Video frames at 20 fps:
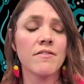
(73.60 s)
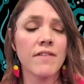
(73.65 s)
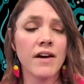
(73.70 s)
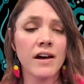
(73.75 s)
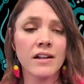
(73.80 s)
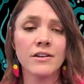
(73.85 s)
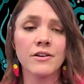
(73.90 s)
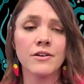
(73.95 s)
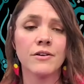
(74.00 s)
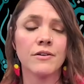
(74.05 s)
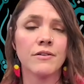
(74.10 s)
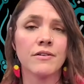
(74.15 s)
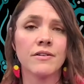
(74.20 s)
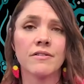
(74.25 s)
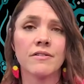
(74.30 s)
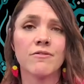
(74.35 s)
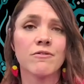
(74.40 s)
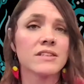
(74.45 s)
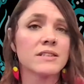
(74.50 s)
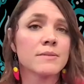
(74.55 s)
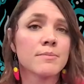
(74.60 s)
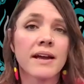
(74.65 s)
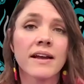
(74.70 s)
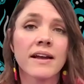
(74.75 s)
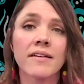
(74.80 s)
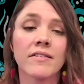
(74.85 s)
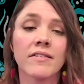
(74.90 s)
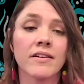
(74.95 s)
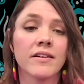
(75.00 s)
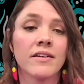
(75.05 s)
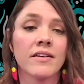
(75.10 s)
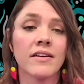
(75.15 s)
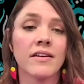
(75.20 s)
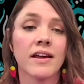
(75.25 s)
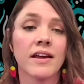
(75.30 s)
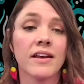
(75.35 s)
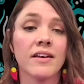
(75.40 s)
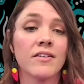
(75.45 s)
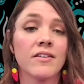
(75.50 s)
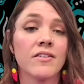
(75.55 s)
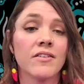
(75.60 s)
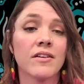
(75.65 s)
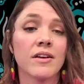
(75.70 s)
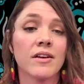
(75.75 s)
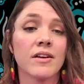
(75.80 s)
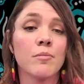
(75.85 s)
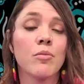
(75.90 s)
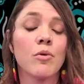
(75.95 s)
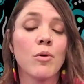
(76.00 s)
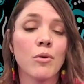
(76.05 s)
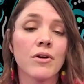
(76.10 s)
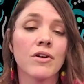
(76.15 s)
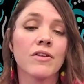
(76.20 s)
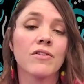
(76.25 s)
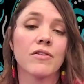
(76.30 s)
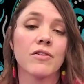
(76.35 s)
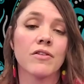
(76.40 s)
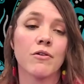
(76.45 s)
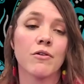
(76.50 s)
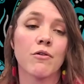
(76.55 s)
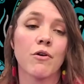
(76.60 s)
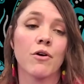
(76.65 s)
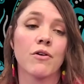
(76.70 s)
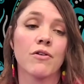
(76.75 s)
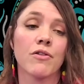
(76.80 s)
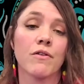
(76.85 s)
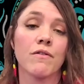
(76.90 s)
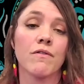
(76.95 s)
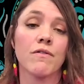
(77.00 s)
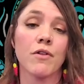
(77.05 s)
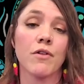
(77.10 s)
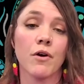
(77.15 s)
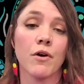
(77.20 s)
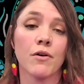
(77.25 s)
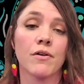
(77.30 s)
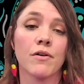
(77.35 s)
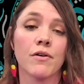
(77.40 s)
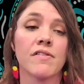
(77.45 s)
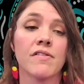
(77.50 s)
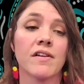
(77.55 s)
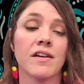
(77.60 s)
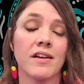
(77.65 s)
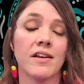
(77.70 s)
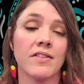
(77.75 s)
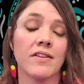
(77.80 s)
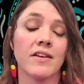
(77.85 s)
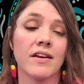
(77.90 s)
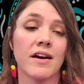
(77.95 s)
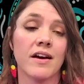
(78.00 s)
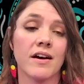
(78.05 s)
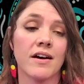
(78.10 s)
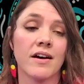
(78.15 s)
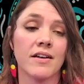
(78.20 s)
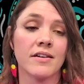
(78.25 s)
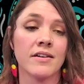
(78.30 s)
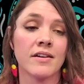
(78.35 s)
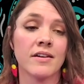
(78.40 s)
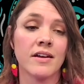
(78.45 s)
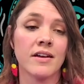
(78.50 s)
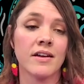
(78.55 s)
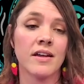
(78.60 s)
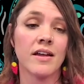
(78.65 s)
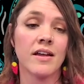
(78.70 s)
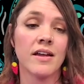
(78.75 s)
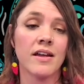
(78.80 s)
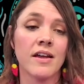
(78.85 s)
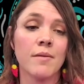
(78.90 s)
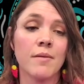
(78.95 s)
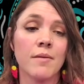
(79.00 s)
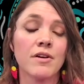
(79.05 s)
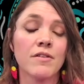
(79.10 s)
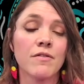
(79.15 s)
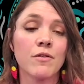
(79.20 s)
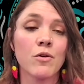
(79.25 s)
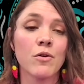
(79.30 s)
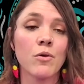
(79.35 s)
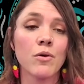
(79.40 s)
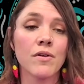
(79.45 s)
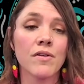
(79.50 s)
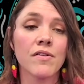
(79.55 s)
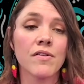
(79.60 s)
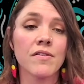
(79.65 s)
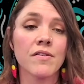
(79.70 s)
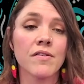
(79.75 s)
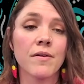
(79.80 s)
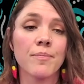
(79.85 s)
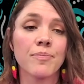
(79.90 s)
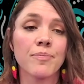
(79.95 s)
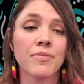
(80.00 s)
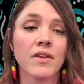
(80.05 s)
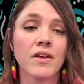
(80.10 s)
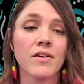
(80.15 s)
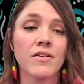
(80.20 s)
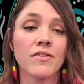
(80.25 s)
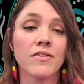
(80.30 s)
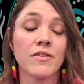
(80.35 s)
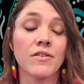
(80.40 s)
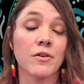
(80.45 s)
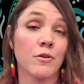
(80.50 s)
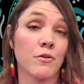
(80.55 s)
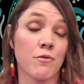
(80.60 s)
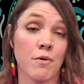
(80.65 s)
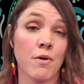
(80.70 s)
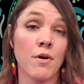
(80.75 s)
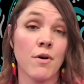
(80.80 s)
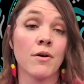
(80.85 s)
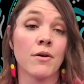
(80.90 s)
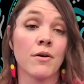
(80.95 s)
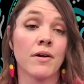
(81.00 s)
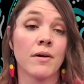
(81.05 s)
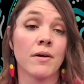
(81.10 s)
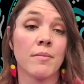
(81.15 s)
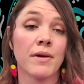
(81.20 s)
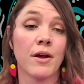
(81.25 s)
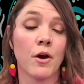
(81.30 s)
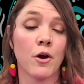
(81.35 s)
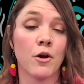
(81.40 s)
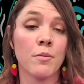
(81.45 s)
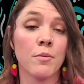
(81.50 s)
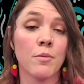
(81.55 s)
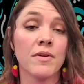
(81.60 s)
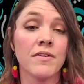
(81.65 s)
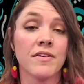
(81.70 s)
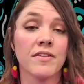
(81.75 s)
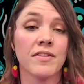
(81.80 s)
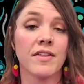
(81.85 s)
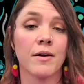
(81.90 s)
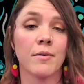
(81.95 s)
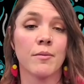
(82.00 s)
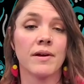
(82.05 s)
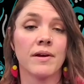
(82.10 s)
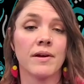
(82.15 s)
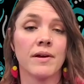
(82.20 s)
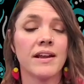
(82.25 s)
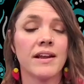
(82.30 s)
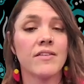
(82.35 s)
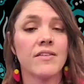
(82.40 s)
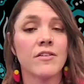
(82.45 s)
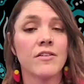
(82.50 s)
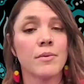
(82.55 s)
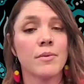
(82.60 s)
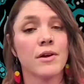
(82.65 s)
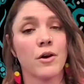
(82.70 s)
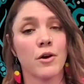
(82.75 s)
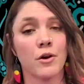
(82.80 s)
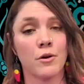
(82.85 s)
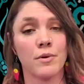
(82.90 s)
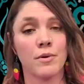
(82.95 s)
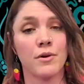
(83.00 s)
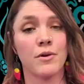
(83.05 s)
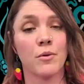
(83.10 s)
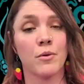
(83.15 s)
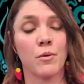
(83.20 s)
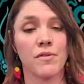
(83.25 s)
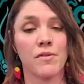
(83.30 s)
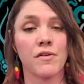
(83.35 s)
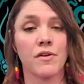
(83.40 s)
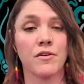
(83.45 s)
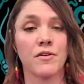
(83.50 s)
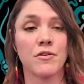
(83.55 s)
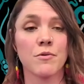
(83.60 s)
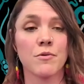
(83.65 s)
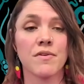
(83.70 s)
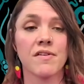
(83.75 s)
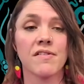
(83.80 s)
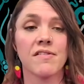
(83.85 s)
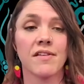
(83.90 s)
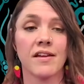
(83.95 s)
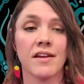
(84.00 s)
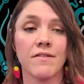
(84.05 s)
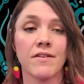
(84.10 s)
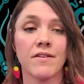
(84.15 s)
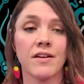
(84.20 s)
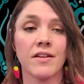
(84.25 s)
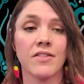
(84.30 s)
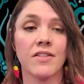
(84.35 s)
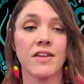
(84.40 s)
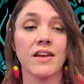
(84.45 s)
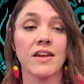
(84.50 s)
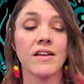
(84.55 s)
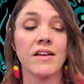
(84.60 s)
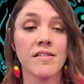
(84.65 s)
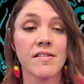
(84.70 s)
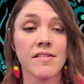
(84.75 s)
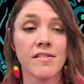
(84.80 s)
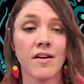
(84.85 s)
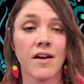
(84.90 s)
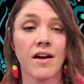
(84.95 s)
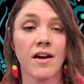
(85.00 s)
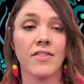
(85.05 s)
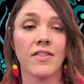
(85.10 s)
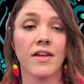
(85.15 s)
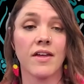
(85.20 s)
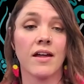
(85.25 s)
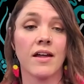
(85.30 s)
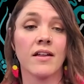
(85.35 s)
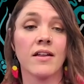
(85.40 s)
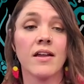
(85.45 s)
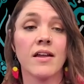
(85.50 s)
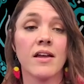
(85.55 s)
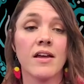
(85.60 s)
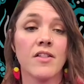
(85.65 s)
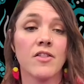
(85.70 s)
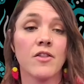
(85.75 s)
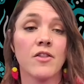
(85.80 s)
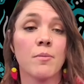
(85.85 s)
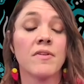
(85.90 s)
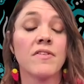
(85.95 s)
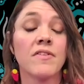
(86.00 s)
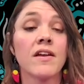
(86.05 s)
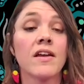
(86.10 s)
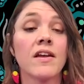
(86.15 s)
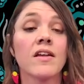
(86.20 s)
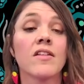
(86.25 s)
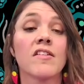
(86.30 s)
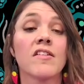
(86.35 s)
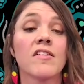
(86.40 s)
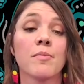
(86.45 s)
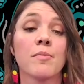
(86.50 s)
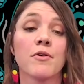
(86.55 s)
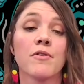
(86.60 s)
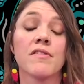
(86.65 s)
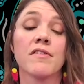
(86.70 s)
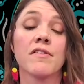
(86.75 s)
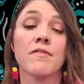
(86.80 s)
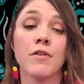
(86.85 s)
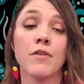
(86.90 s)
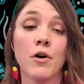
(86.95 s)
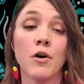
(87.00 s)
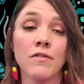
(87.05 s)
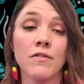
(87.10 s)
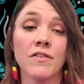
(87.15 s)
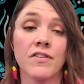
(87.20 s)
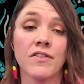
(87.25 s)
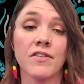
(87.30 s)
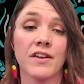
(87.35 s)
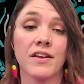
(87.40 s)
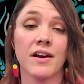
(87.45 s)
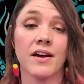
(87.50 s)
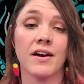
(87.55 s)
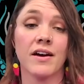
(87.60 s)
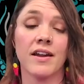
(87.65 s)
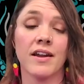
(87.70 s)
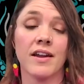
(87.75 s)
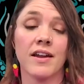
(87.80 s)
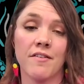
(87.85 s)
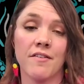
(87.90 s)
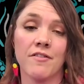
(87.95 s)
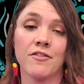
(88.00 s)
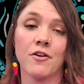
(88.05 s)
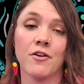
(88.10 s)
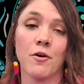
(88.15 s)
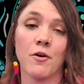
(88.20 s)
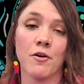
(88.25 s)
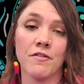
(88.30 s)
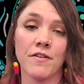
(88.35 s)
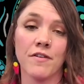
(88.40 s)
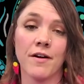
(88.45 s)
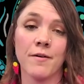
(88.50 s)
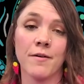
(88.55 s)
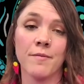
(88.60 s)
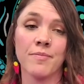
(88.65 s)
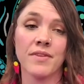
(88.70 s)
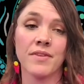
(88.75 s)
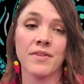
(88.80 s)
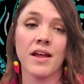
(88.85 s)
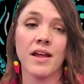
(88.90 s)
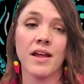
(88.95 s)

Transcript: valued, respected, and important to the growth of those in the yarn. But of course, to grow and be open to that, we need to be open also to receiving the insight that the particular spirits involved in the yarn have to offer.